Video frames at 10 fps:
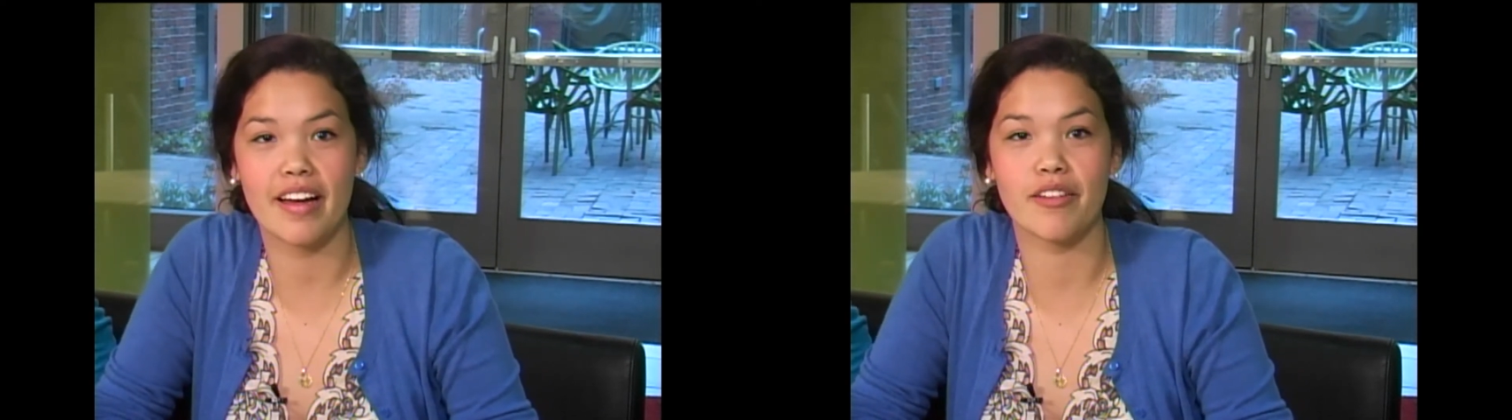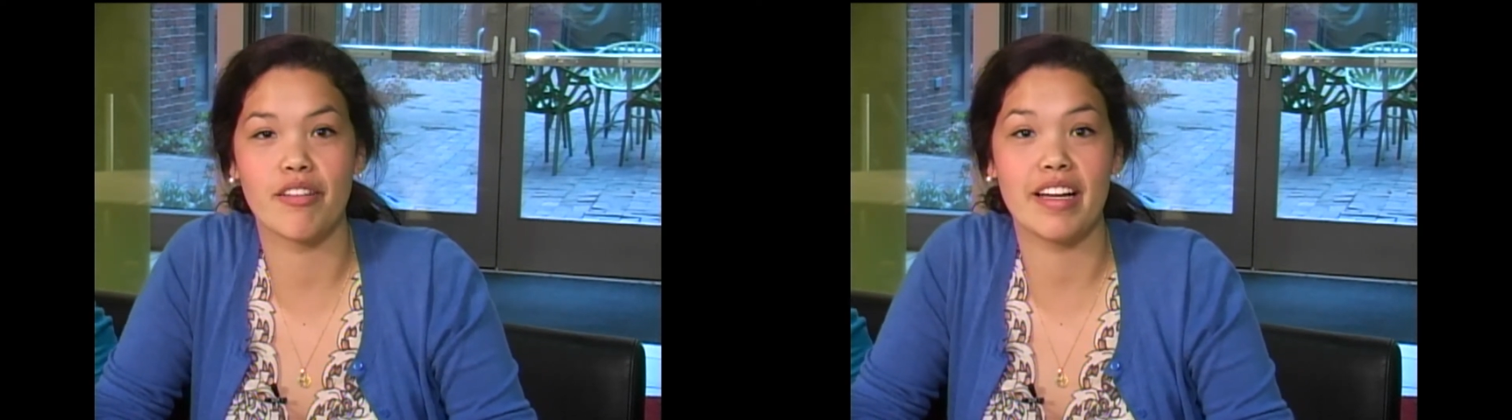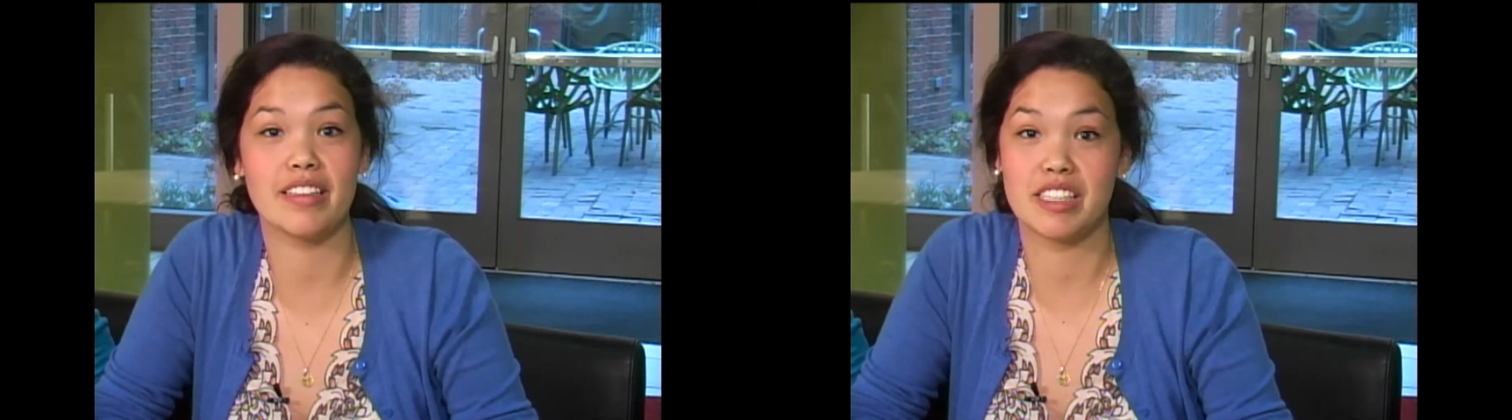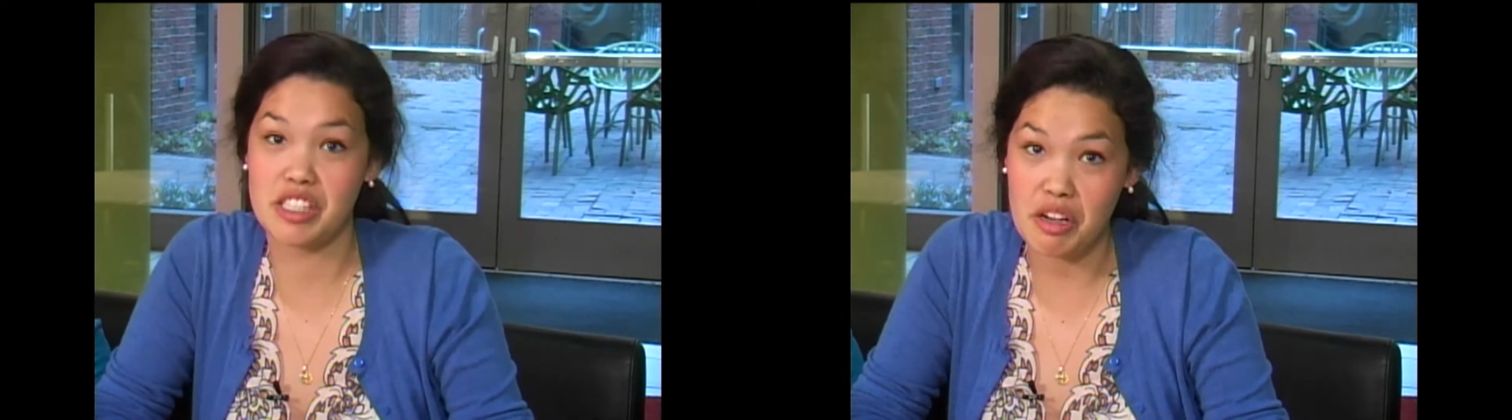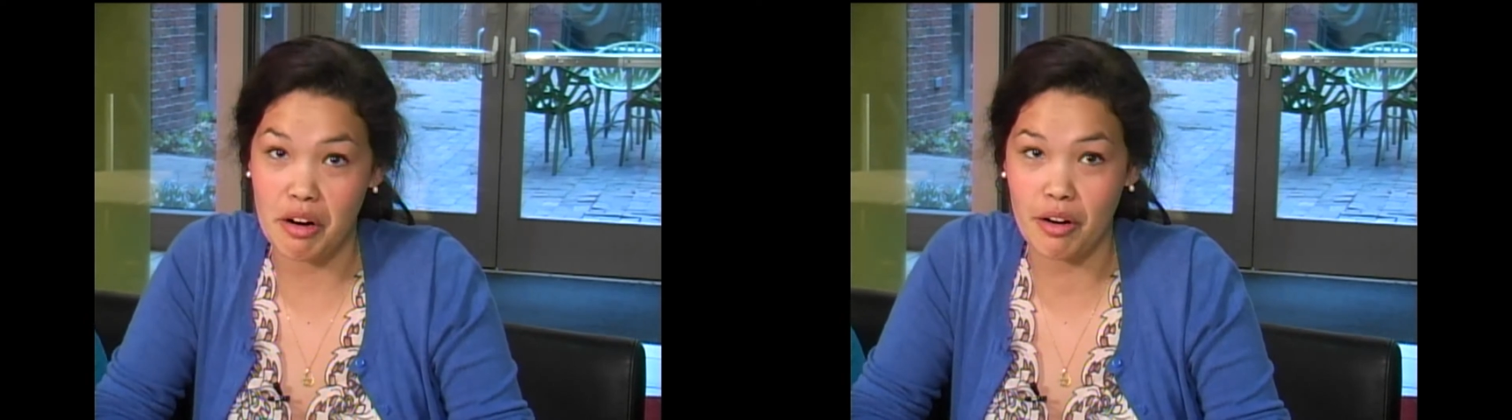and rightly
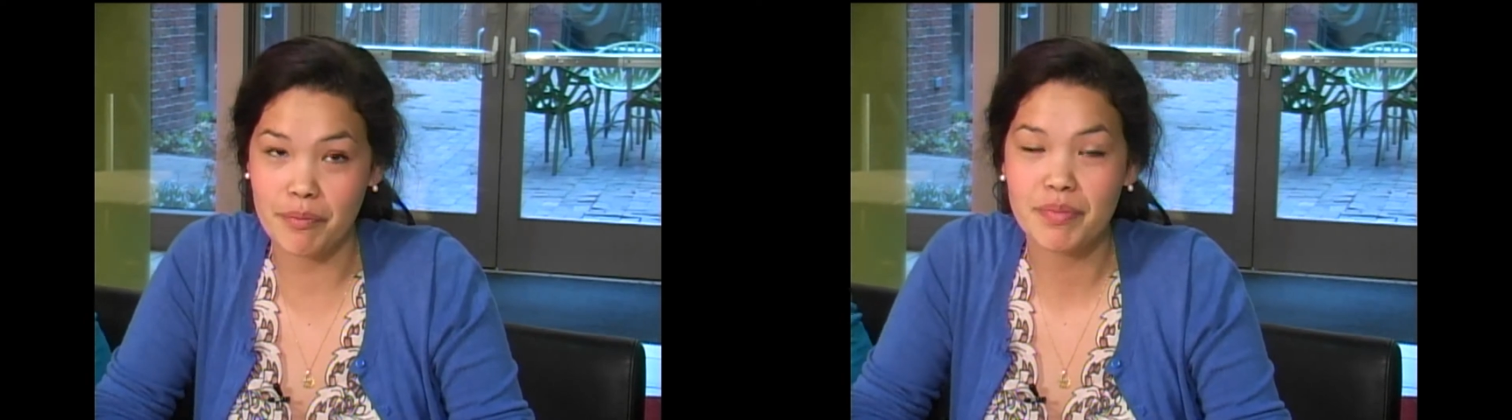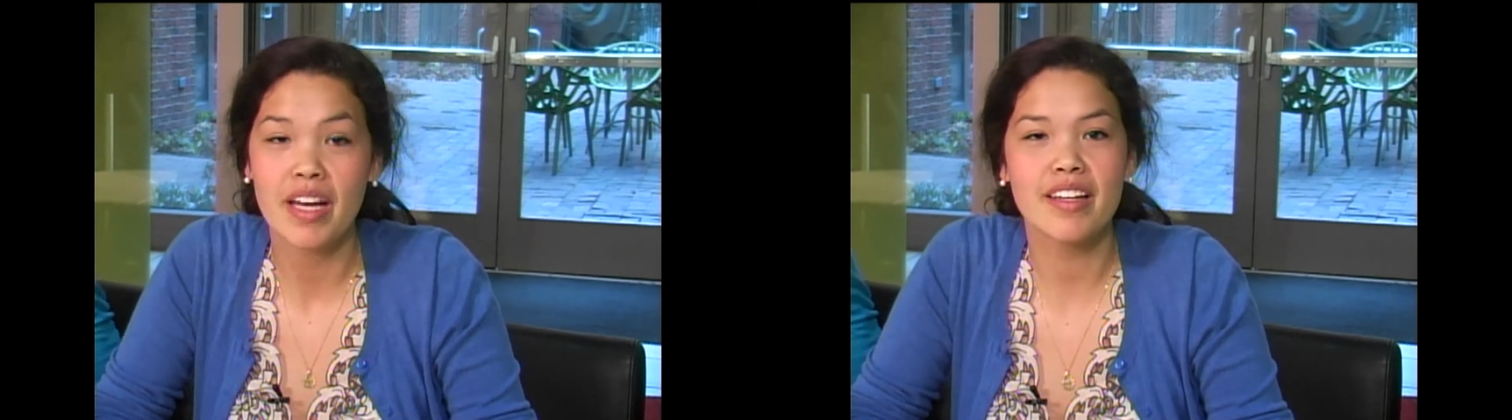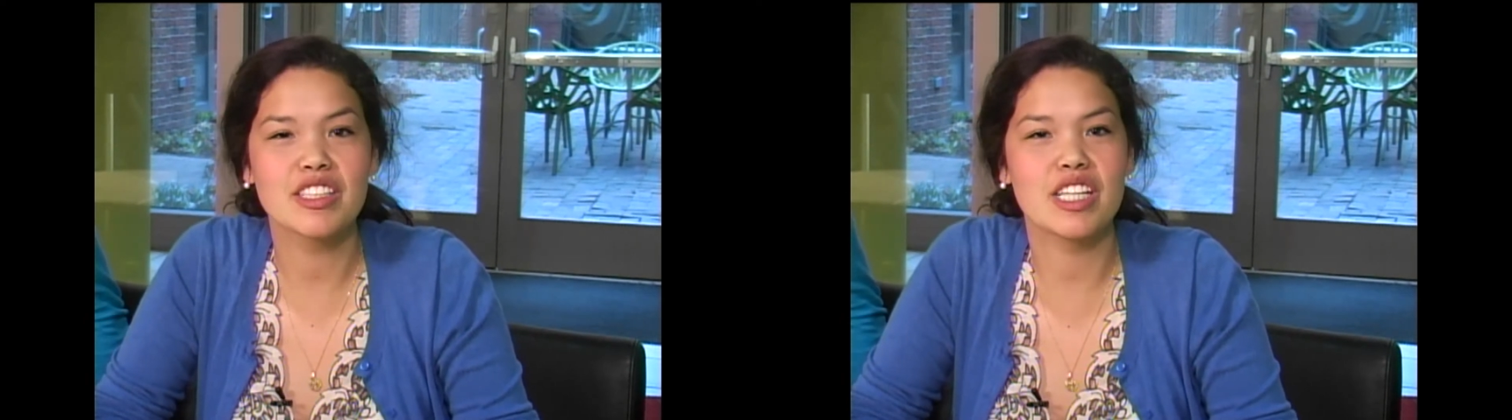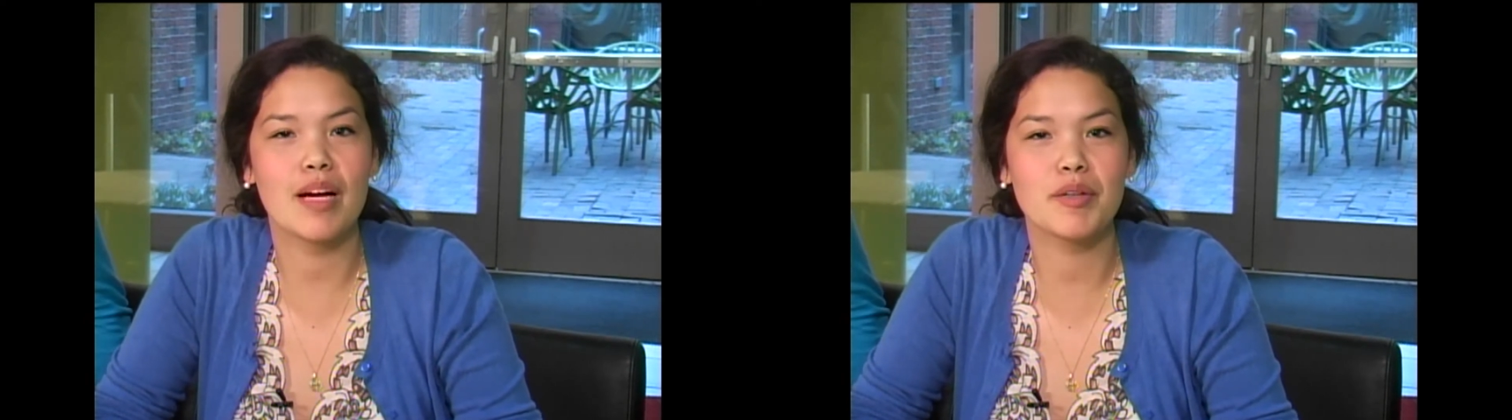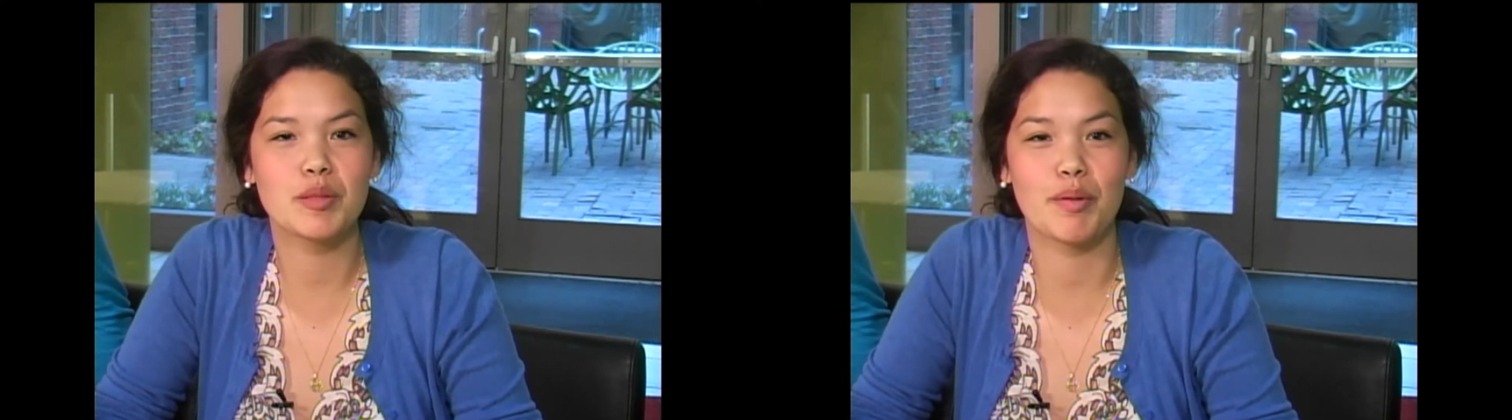so, there's not much